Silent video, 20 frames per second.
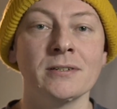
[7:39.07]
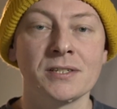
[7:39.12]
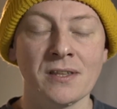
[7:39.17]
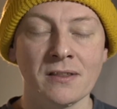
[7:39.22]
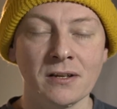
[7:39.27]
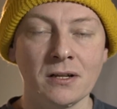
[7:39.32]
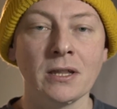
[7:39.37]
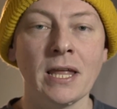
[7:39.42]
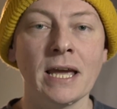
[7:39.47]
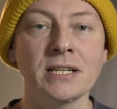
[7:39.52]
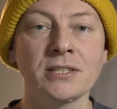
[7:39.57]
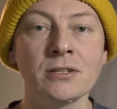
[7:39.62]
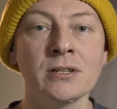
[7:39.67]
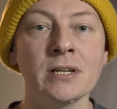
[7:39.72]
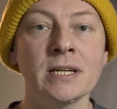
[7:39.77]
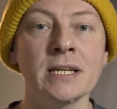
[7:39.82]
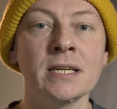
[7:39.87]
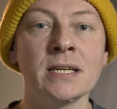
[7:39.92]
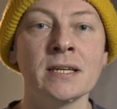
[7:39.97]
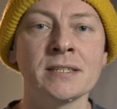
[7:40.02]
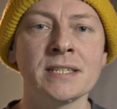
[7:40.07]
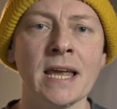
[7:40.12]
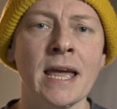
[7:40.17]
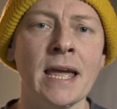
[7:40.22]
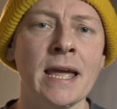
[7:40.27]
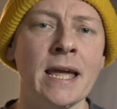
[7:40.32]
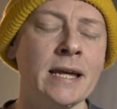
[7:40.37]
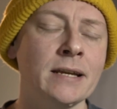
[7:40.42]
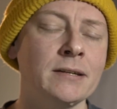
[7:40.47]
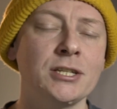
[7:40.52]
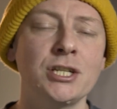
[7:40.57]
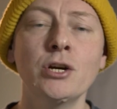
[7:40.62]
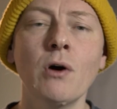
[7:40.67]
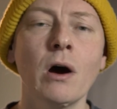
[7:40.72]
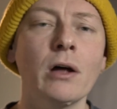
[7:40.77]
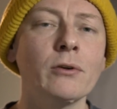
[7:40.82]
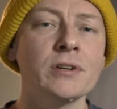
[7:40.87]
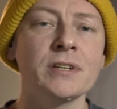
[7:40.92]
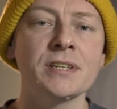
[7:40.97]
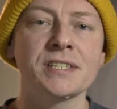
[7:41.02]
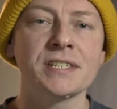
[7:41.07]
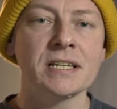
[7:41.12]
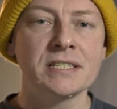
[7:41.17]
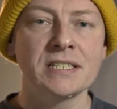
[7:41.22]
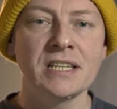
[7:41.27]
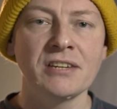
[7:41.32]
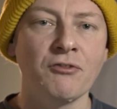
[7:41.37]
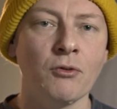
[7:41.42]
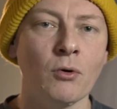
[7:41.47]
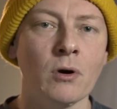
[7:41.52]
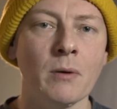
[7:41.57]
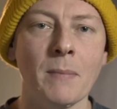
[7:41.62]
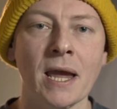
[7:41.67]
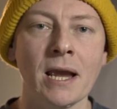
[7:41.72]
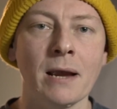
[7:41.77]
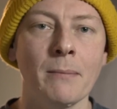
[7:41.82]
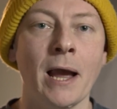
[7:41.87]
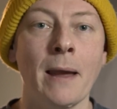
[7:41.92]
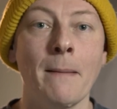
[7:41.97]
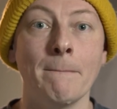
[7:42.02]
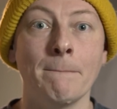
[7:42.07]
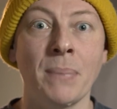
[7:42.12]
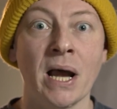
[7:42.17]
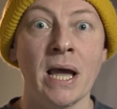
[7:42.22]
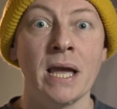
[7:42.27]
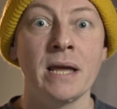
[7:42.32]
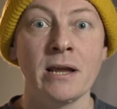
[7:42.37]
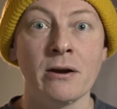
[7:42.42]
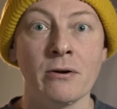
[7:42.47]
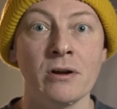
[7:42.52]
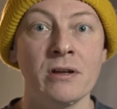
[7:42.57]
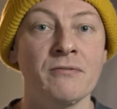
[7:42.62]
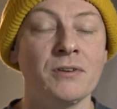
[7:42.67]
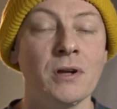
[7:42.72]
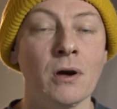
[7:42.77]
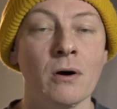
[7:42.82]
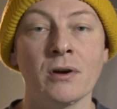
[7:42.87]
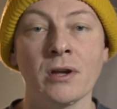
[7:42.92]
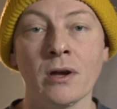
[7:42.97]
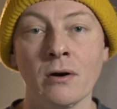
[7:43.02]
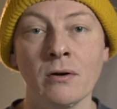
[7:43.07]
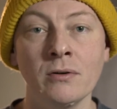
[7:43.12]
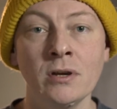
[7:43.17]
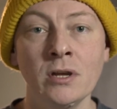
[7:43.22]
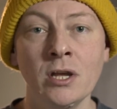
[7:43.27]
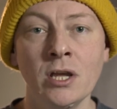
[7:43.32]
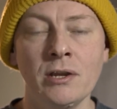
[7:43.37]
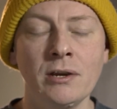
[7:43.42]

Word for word: So the collector is a 264 megabyte binary of Go code.